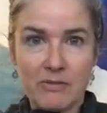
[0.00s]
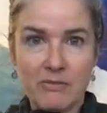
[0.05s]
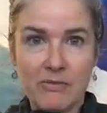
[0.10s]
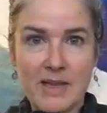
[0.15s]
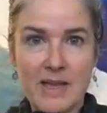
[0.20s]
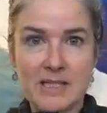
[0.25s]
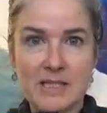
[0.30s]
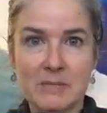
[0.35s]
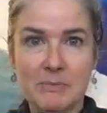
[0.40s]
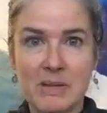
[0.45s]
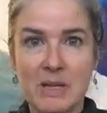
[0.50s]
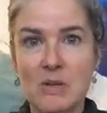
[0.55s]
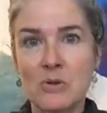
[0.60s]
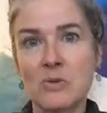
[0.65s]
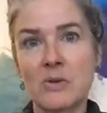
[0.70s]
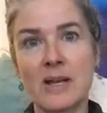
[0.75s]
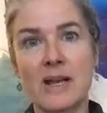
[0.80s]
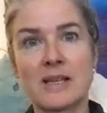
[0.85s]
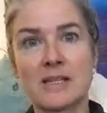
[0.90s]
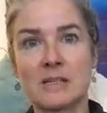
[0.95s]
there's a big
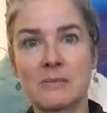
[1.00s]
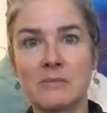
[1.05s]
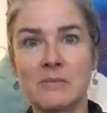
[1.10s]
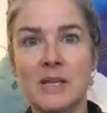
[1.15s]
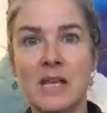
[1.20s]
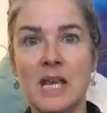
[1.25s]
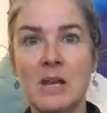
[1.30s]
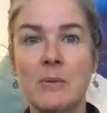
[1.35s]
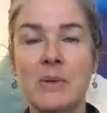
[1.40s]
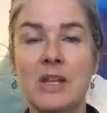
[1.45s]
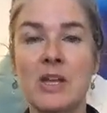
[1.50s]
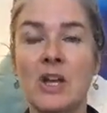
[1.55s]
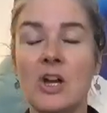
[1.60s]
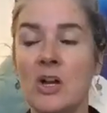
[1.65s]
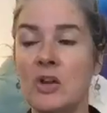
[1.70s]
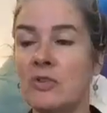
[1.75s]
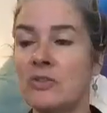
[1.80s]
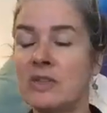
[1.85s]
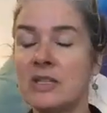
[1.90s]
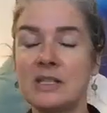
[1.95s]
orgasm, here we
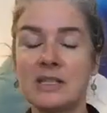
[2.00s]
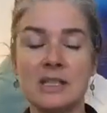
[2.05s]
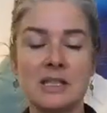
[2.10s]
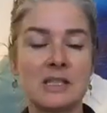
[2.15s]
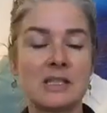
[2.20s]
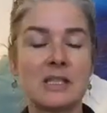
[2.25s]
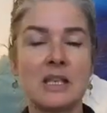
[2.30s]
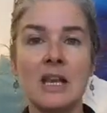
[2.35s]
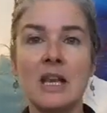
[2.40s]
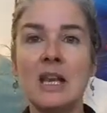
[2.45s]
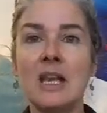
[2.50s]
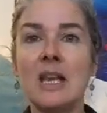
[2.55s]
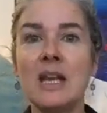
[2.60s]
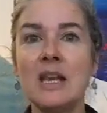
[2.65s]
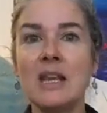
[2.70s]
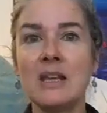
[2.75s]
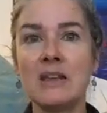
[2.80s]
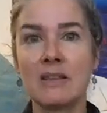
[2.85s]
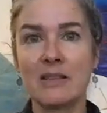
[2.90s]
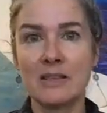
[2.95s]
go. This is the
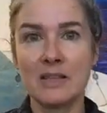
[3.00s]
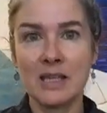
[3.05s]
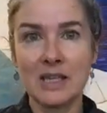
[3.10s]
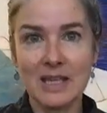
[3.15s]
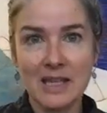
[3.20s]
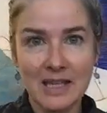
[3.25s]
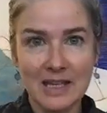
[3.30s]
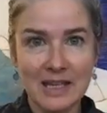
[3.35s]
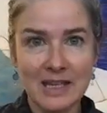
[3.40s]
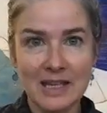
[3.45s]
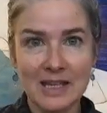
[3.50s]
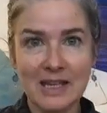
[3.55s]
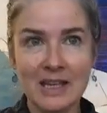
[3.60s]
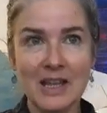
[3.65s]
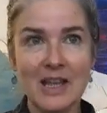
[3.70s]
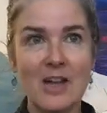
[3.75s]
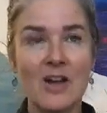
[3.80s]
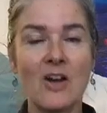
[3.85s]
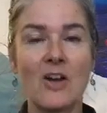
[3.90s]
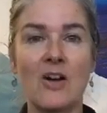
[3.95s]
linear thinking
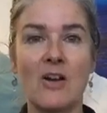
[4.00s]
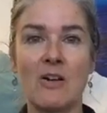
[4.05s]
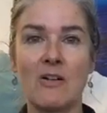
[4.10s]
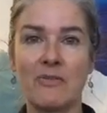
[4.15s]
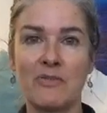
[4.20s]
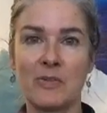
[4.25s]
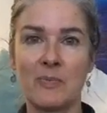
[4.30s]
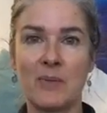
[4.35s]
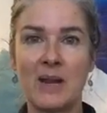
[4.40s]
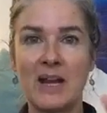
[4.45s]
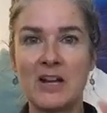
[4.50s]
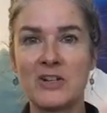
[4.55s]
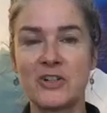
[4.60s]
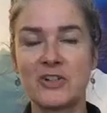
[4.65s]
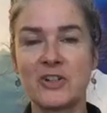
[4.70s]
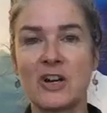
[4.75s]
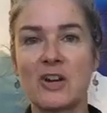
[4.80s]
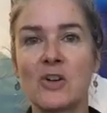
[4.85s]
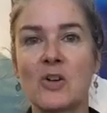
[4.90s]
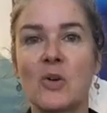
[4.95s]
of the
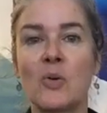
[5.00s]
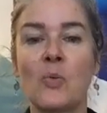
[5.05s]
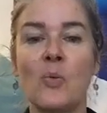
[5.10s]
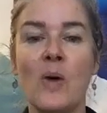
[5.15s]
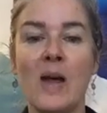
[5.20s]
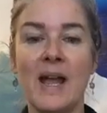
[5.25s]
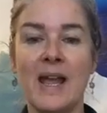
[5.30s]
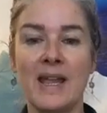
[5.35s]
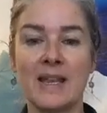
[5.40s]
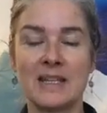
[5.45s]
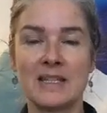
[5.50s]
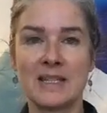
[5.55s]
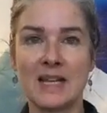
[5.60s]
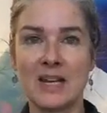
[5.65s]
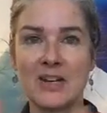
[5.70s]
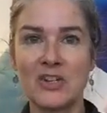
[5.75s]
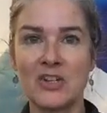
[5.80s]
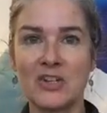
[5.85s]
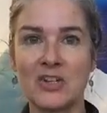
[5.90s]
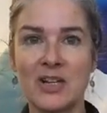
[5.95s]
patriarchal way, and
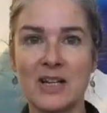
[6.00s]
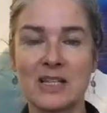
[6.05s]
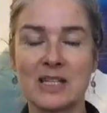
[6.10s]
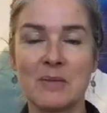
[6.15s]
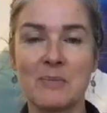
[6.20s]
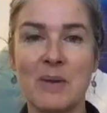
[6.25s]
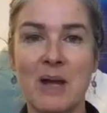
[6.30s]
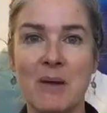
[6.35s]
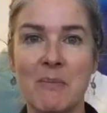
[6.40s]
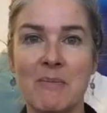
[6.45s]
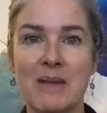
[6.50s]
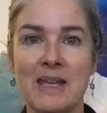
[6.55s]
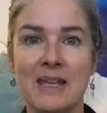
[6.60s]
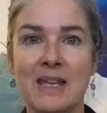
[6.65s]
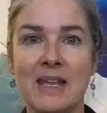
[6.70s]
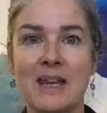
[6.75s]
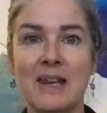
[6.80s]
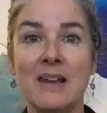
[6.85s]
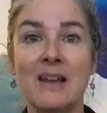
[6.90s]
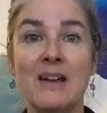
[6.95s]
Tantra is about
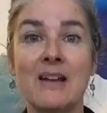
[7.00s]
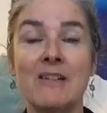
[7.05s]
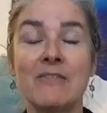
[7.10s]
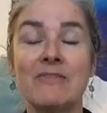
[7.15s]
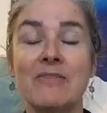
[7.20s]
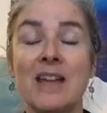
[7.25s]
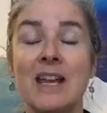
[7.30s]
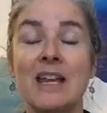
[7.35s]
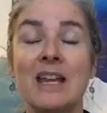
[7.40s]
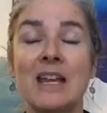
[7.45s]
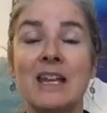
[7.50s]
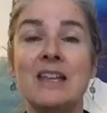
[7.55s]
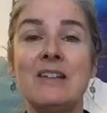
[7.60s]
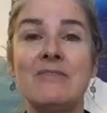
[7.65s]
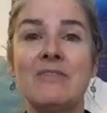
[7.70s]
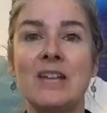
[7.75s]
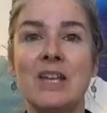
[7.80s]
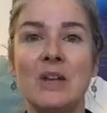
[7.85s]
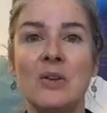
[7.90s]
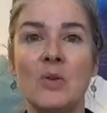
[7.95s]
making love and
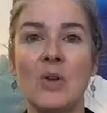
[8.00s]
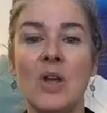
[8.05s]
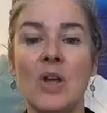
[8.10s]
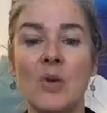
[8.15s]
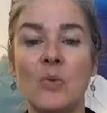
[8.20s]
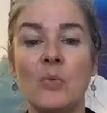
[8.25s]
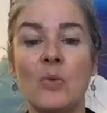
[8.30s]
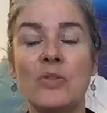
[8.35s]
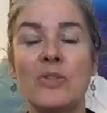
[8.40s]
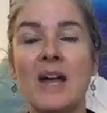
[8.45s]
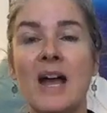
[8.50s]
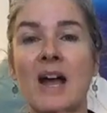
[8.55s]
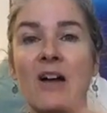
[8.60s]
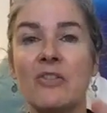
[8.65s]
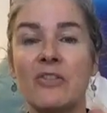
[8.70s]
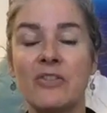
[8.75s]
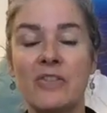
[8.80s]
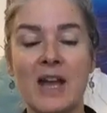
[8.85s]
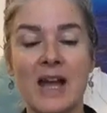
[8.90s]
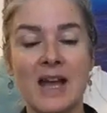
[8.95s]
living
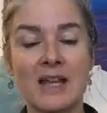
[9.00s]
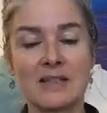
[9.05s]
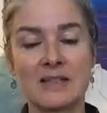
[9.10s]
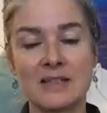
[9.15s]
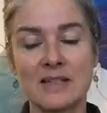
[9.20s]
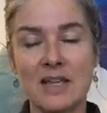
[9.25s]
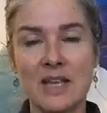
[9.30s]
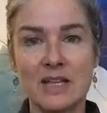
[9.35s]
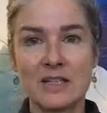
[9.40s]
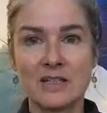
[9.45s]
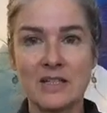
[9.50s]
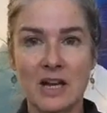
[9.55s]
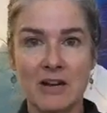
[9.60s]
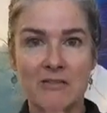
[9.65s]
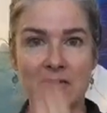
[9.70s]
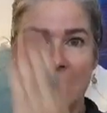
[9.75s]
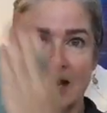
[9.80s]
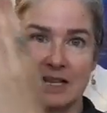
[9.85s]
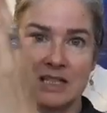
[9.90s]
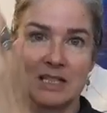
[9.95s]
without that
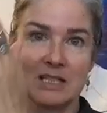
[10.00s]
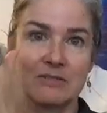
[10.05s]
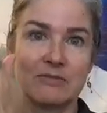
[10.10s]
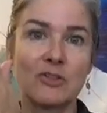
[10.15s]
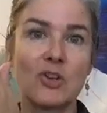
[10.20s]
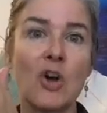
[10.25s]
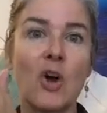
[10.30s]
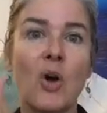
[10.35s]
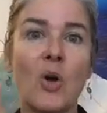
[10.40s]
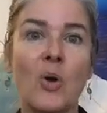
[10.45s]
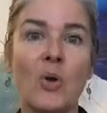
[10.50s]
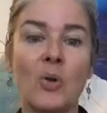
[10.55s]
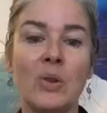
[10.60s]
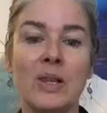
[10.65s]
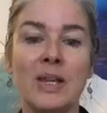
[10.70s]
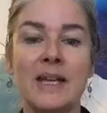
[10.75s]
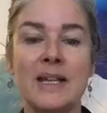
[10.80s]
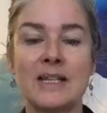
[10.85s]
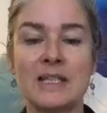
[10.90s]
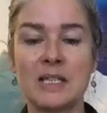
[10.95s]
directive
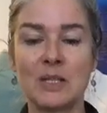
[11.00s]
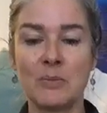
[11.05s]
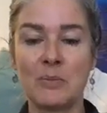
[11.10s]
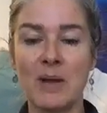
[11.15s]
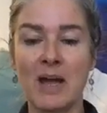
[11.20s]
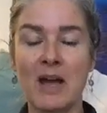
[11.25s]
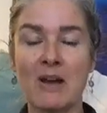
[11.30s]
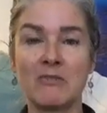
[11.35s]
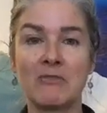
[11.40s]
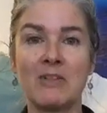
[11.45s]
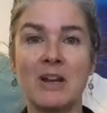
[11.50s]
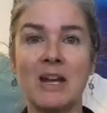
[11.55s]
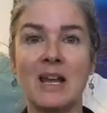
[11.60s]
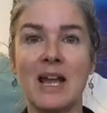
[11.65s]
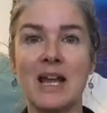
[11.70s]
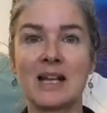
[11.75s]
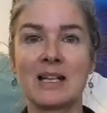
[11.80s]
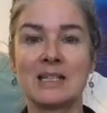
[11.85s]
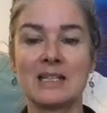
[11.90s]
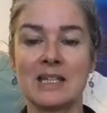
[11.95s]
goal. It's about
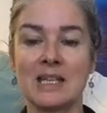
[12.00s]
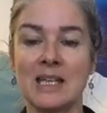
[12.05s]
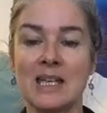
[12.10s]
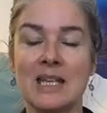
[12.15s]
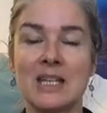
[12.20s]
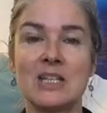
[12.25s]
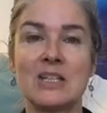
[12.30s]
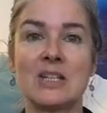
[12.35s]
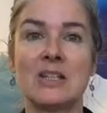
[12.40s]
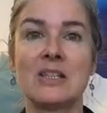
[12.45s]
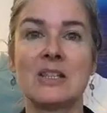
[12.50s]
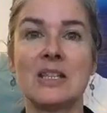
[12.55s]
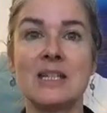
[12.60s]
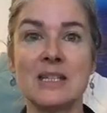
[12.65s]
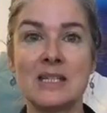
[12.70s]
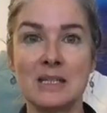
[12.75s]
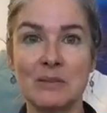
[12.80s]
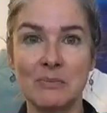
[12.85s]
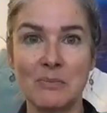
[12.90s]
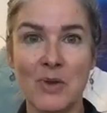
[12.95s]
relaxing into
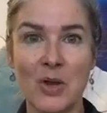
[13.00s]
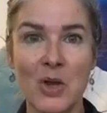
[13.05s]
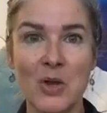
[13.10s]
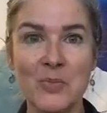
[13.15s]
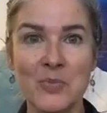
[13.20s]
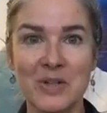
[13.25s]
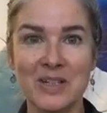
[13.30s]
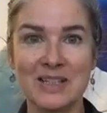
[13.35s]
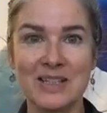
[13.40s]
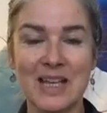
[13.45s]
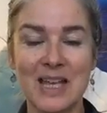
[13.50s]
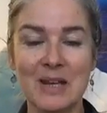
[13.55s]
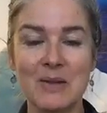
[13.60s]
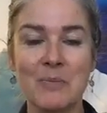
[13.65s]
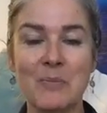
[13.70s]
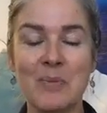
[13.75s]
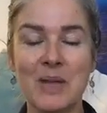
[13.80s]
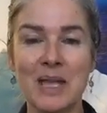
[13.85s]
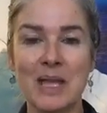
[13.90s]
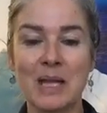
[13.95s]
this moment and